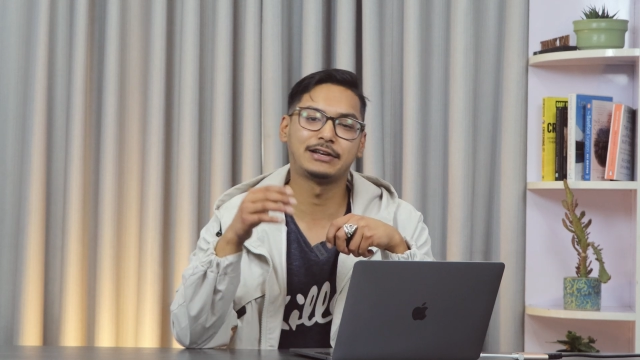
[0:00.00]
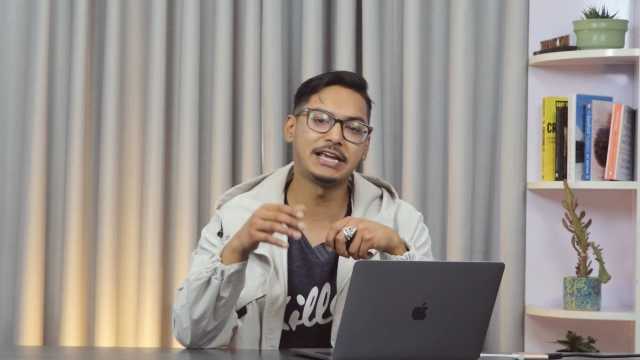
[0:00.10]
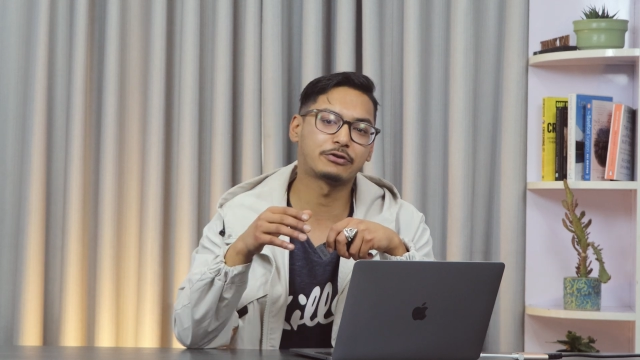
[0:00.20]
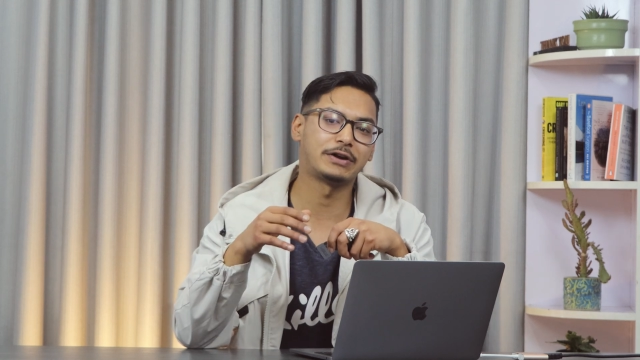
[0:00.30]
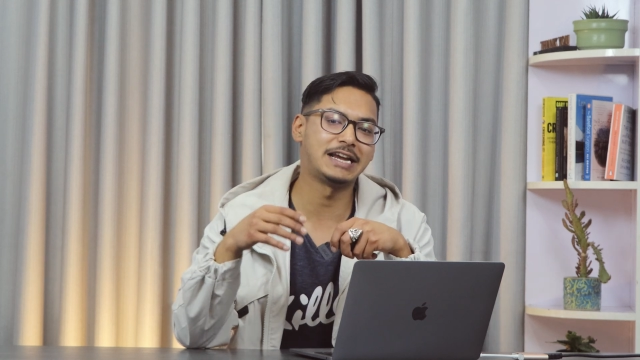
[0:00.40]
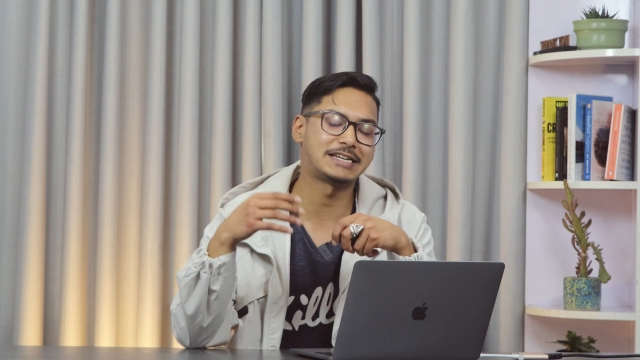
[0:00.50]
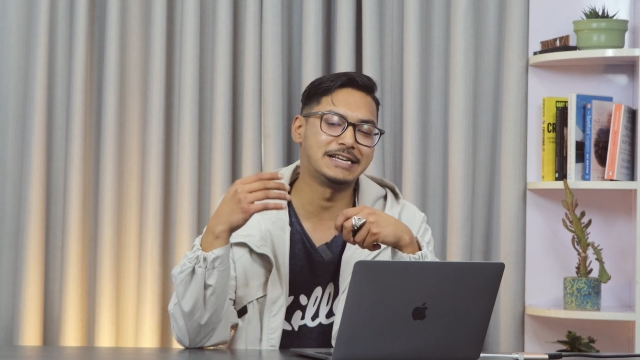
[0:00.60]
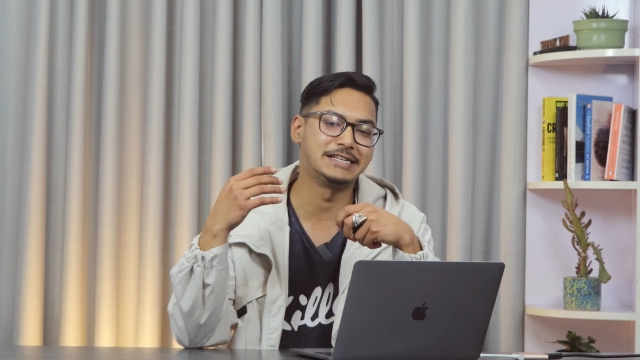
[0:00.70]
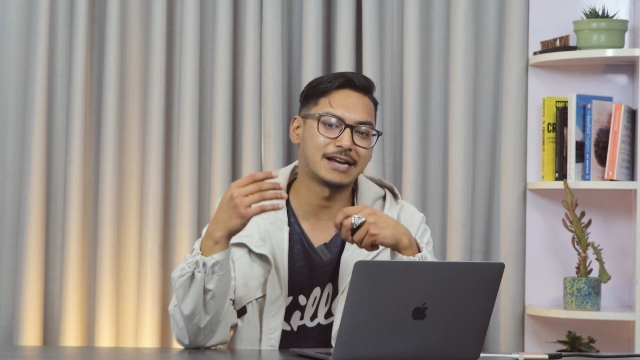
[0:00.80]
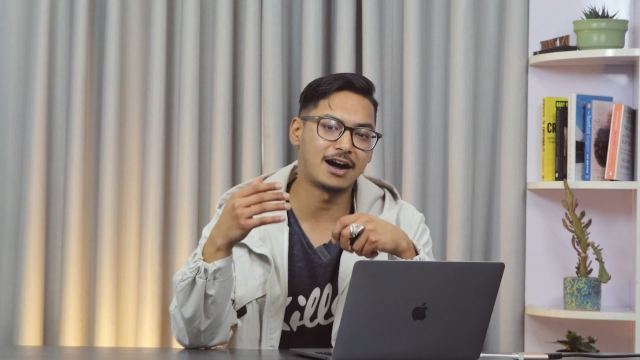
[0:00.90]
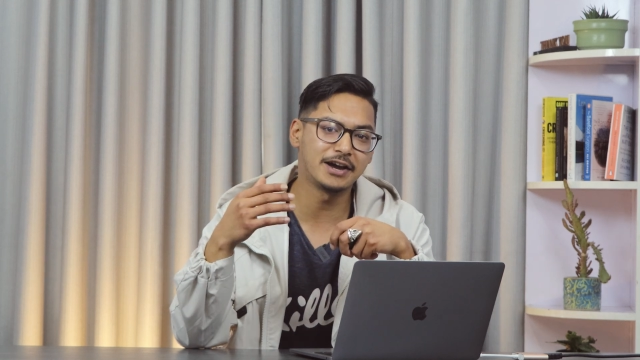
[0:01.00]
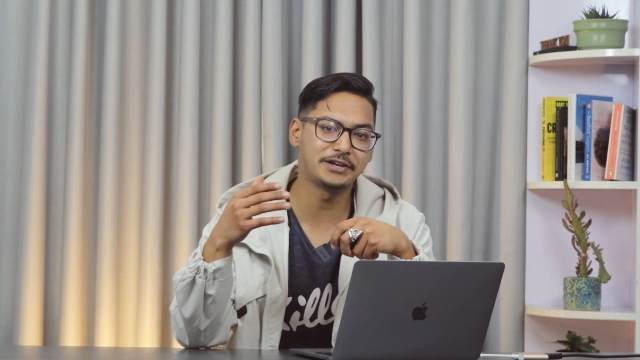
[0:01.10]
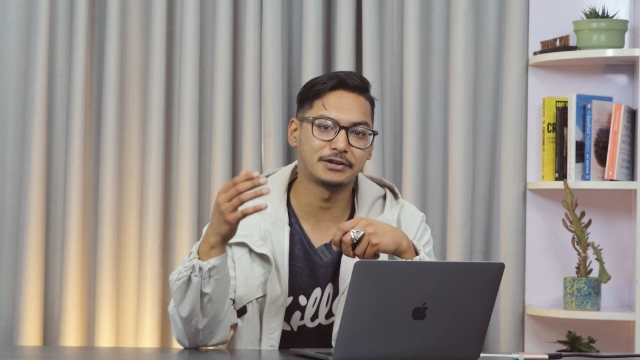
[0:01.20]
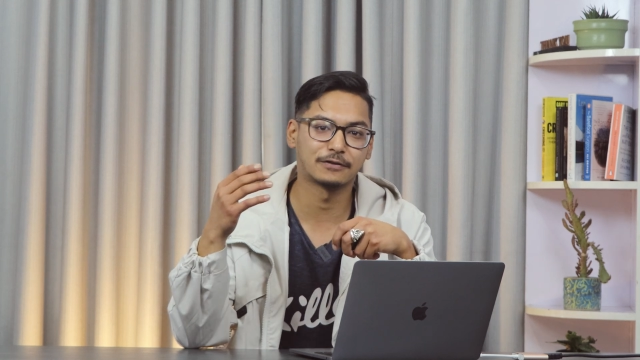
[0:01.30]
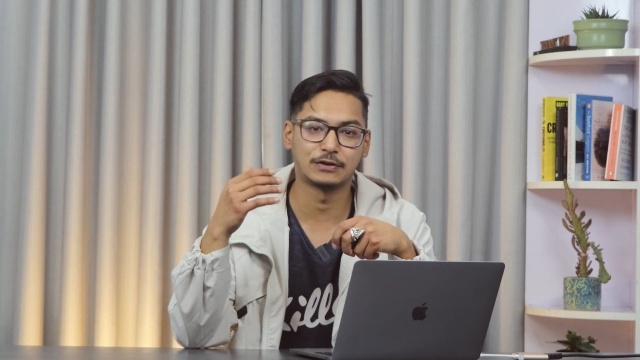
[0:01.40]
click rate is
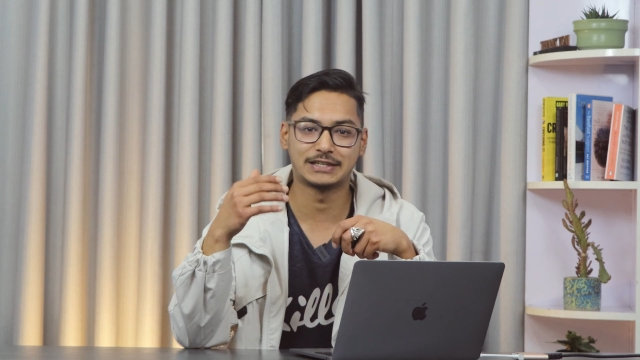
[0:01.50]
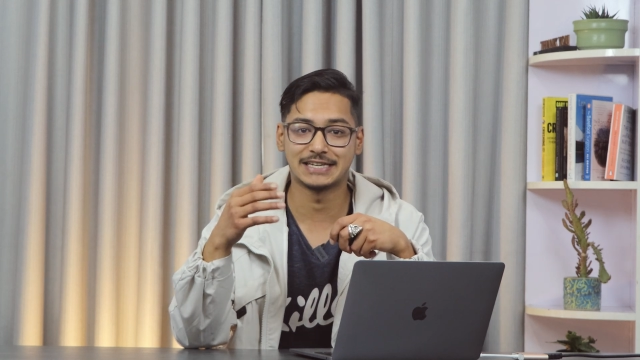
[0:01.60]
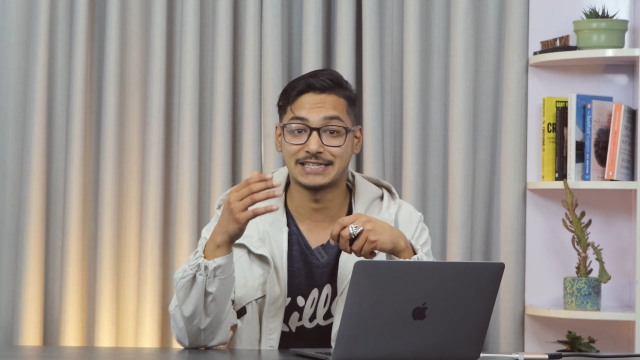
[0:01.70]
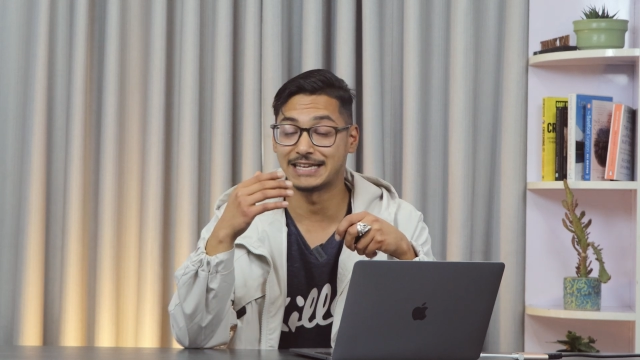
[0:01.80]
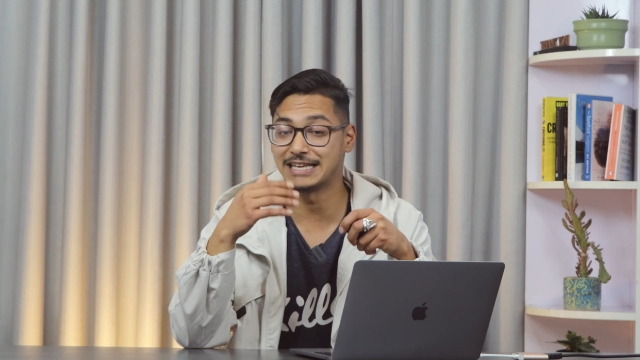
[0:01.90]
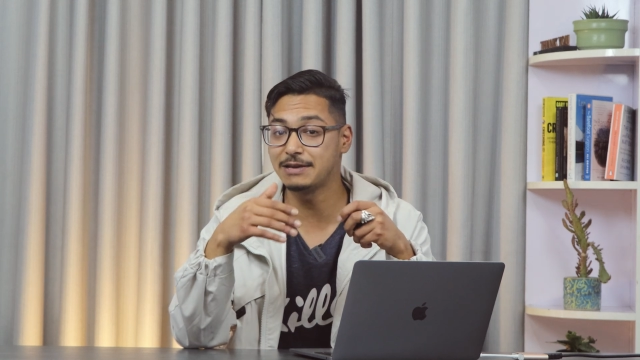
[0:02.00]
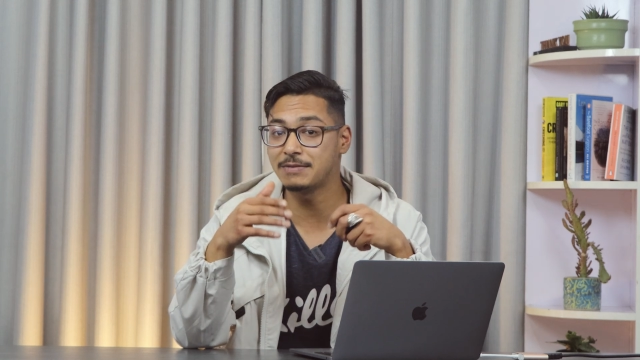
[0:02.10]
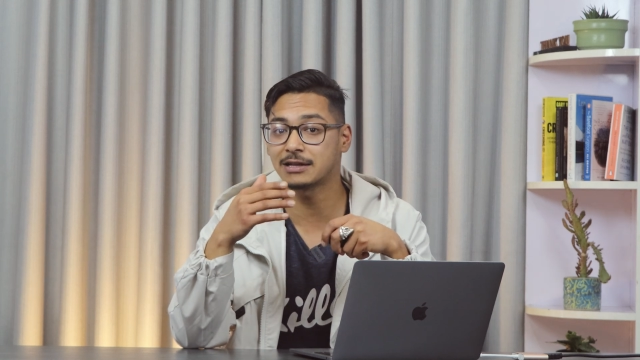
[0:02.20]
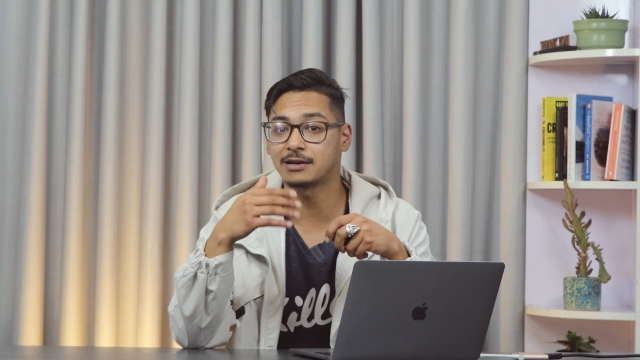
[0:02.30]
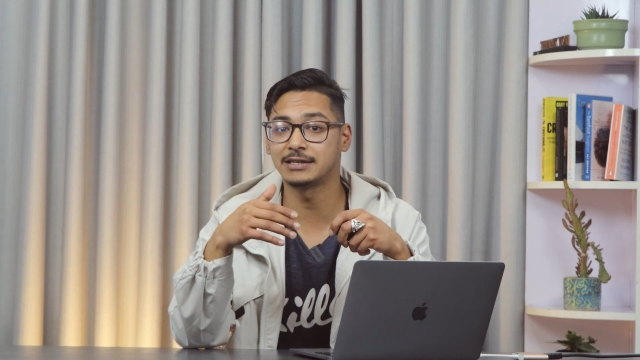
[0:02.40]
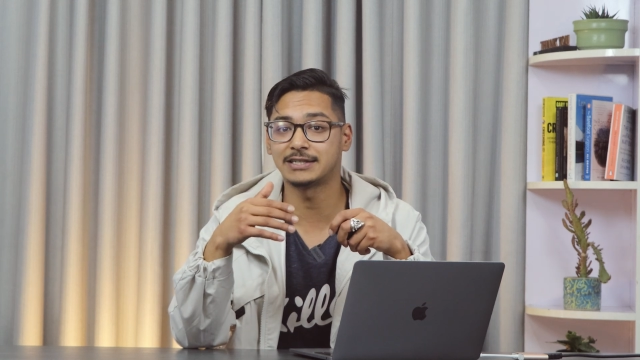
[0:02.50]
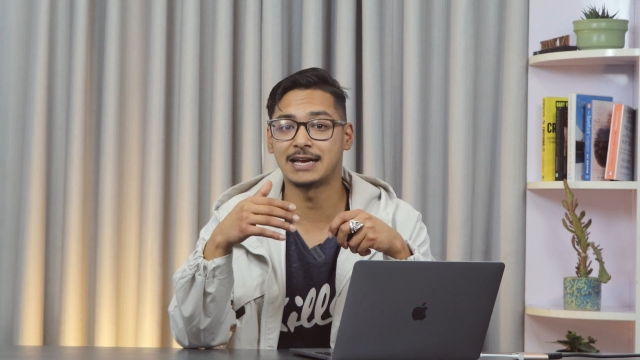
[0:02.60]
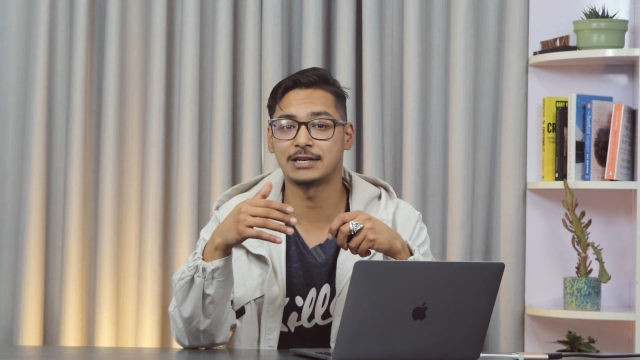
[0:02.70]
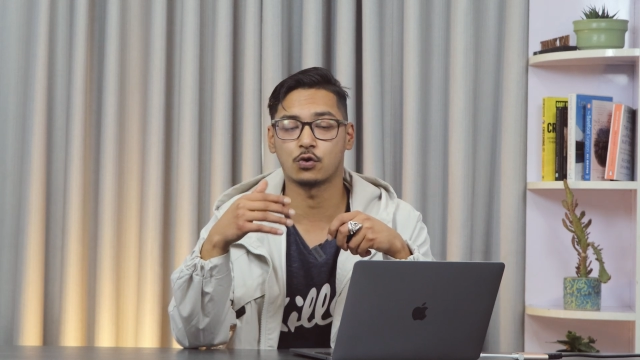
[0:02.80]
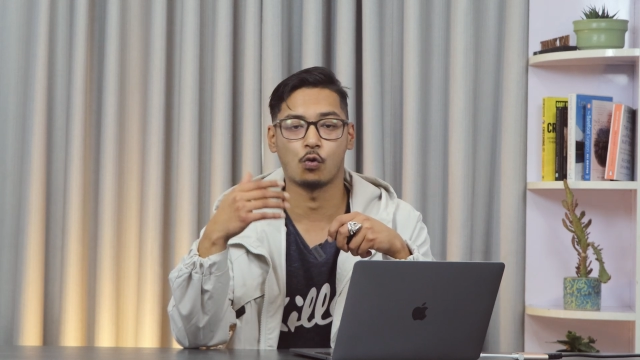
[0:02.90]
ideal for testing email
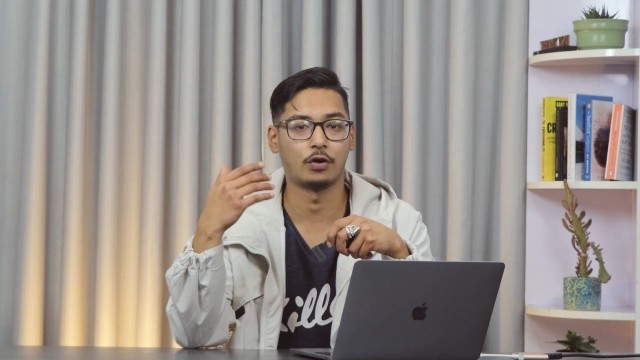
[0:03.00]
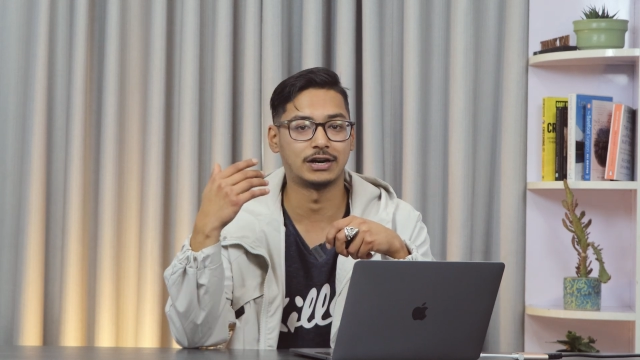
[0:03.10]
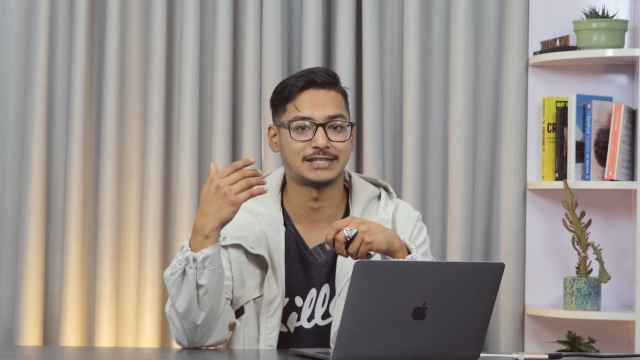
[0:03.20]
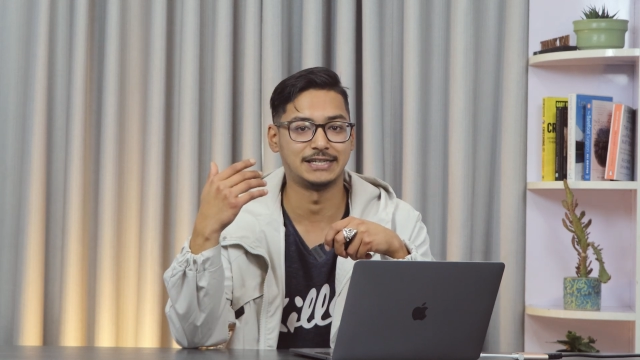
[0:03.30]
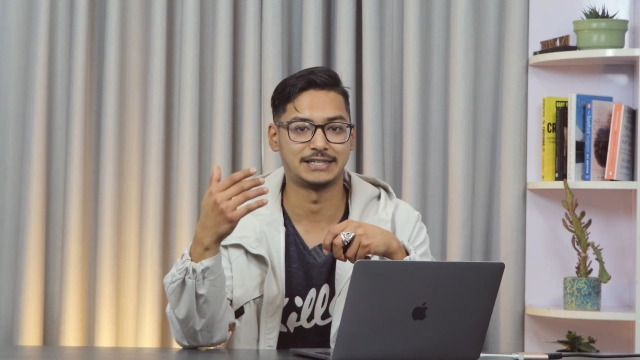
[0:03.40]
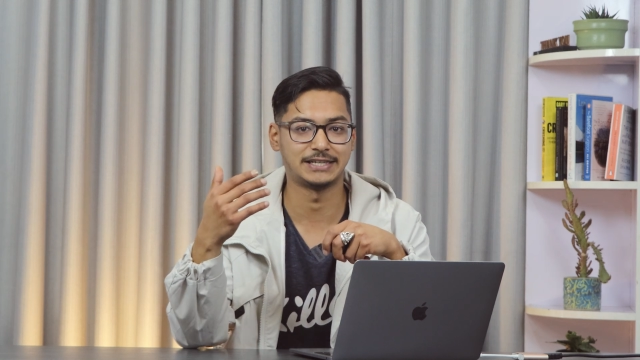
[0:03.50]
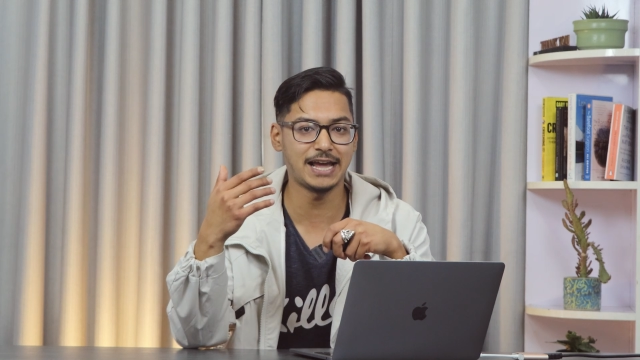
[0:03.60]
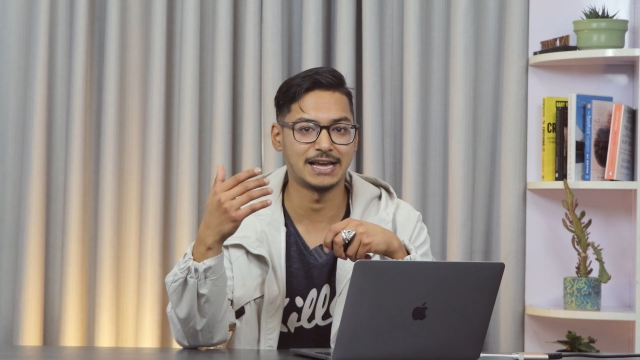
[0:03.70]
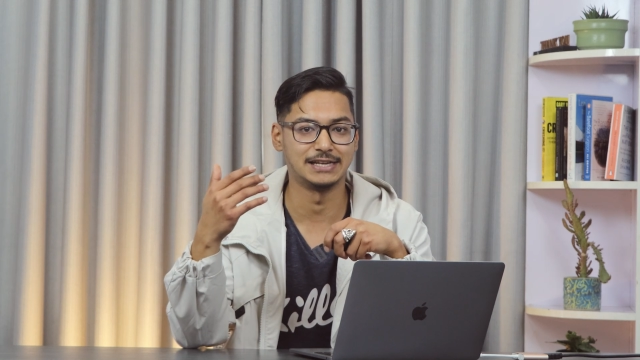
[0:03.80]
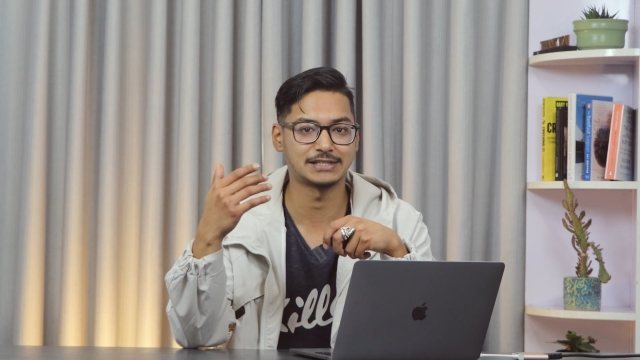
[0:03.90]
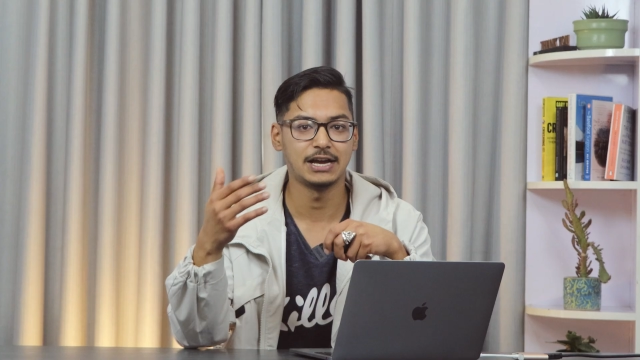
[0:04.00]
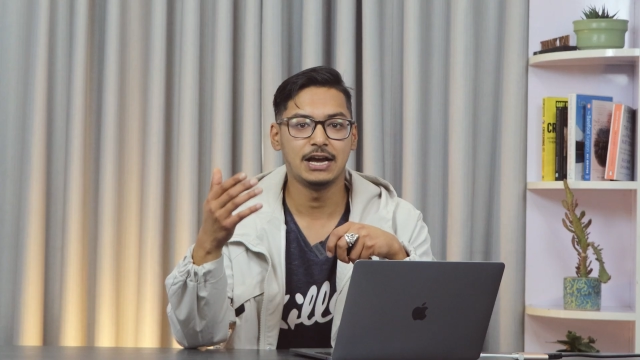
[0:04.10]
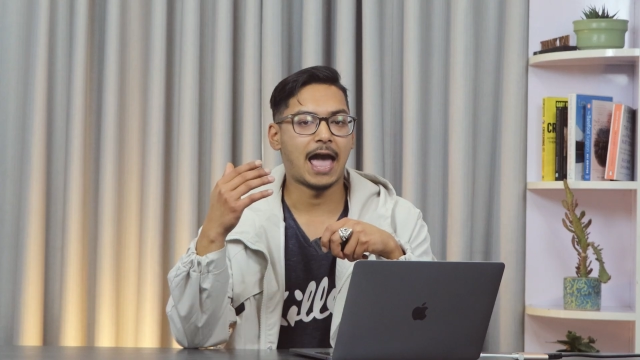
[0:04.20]
content or CTAs.